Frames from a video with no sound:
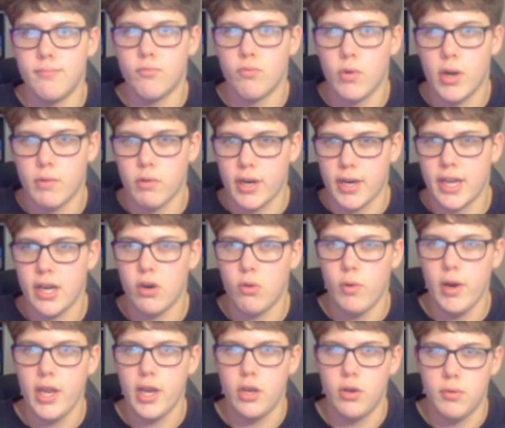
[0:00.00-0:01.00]
Raquel
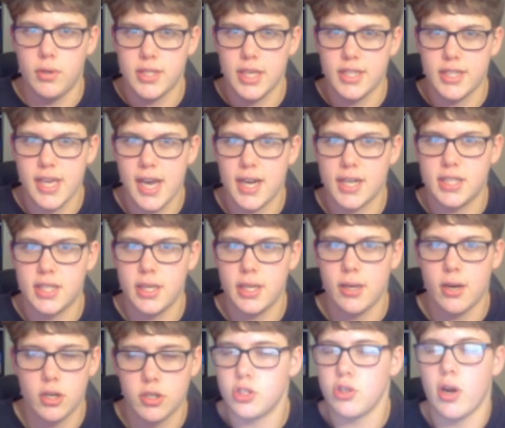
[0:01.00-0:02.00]
win, who was a
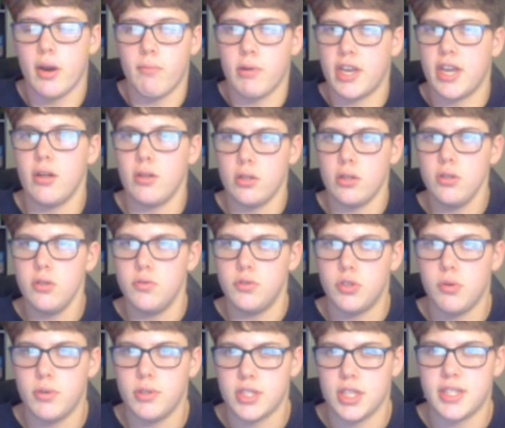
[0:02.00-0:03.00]
Raquel lose,
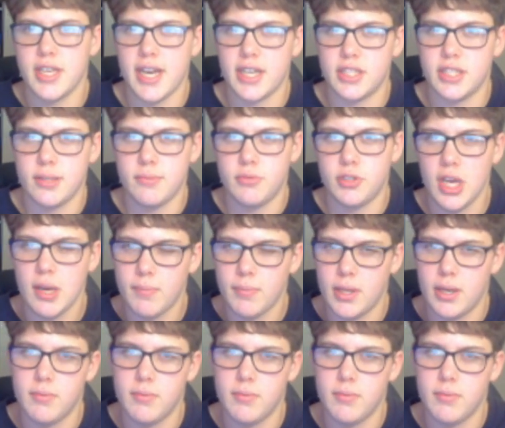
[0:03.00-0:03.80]
who was a tag team champion.